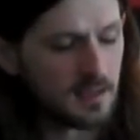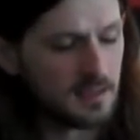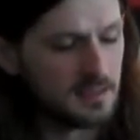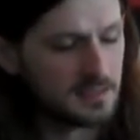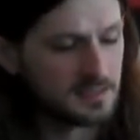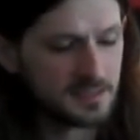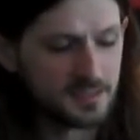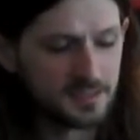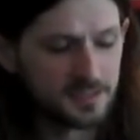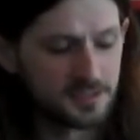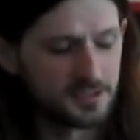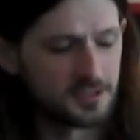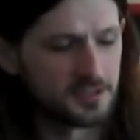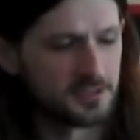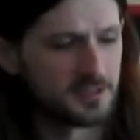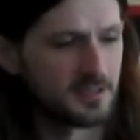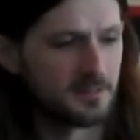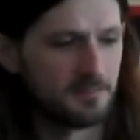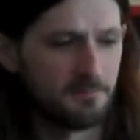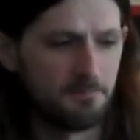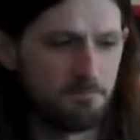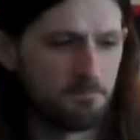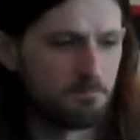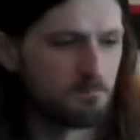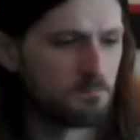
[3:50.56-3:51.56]
This is just
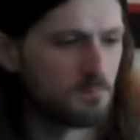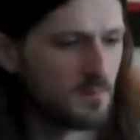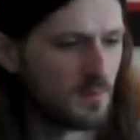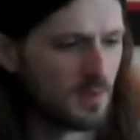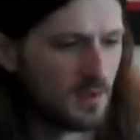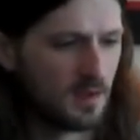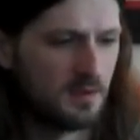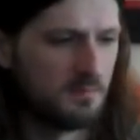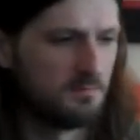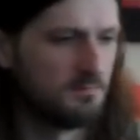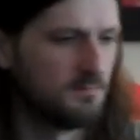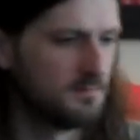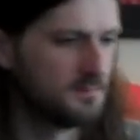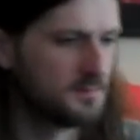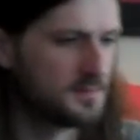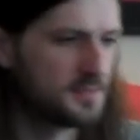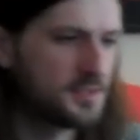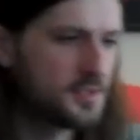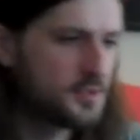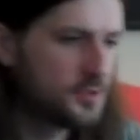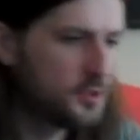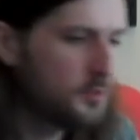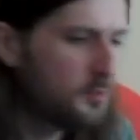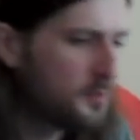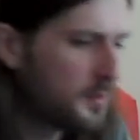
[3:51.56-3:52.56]

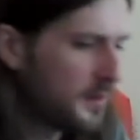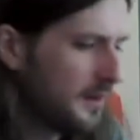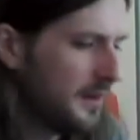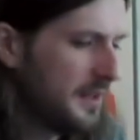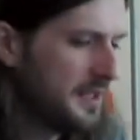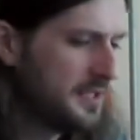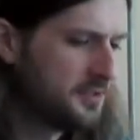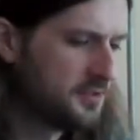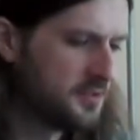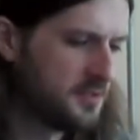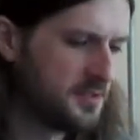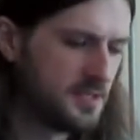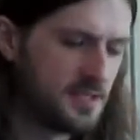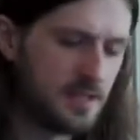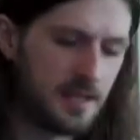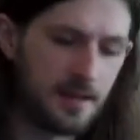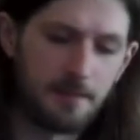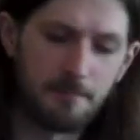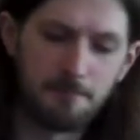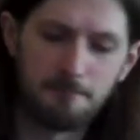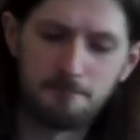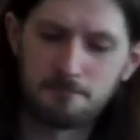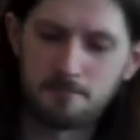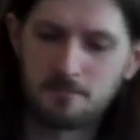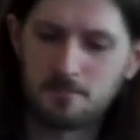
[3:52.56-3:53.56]
super interesting.
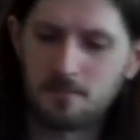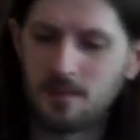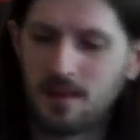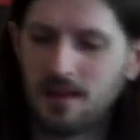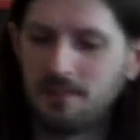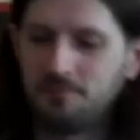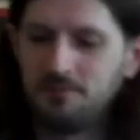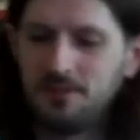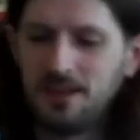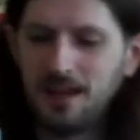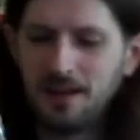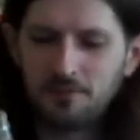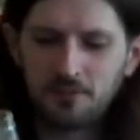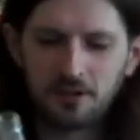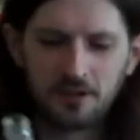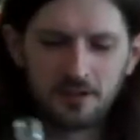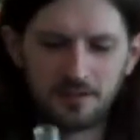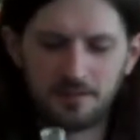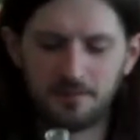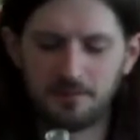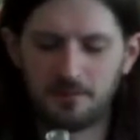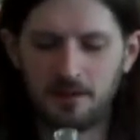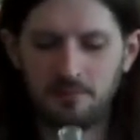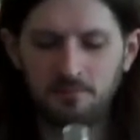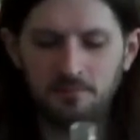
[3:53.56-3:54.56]
I've
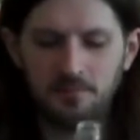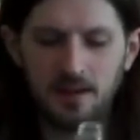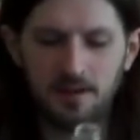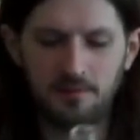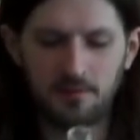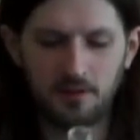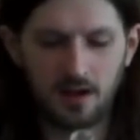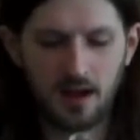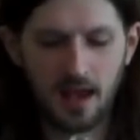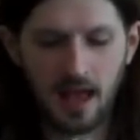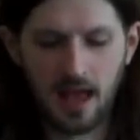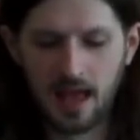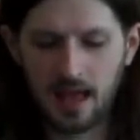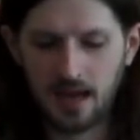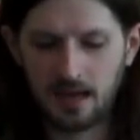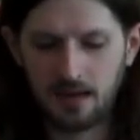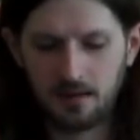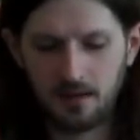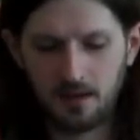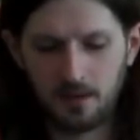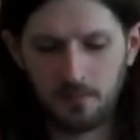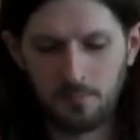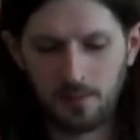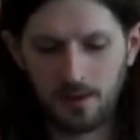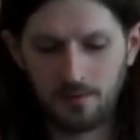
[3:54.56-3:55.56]
never I've never had
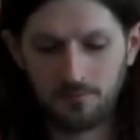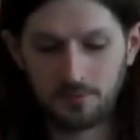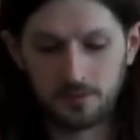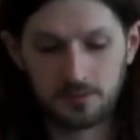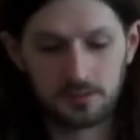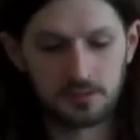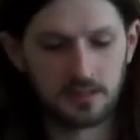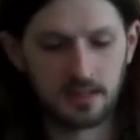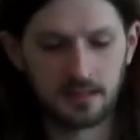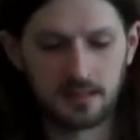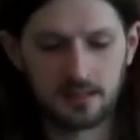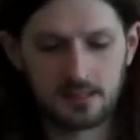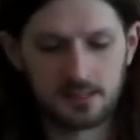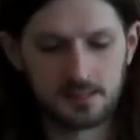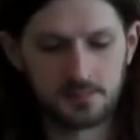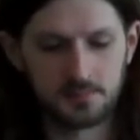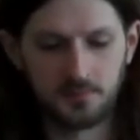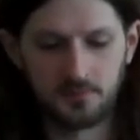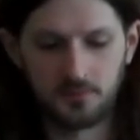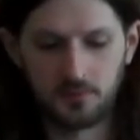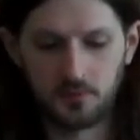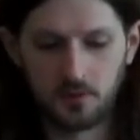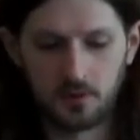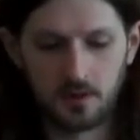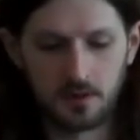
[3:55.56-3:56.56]
a beverage like this
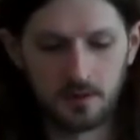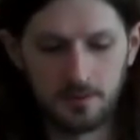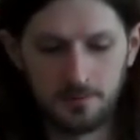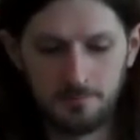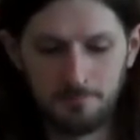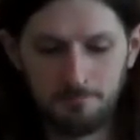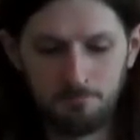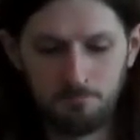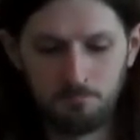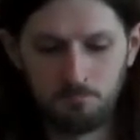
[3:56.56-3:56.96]
before.